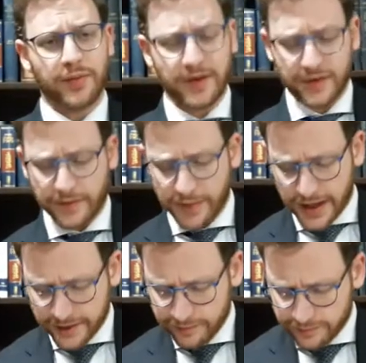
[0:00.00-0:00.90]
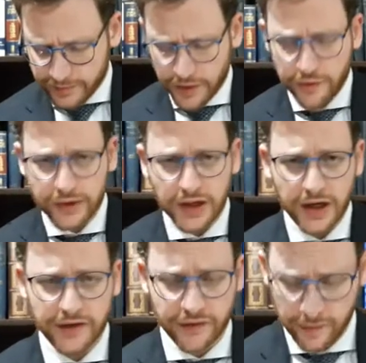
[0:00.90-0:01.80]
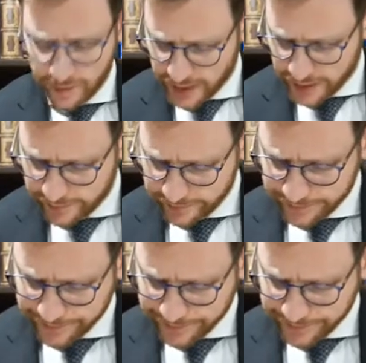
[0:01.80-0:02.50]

Page on the bottom, 3 lines from the bottom.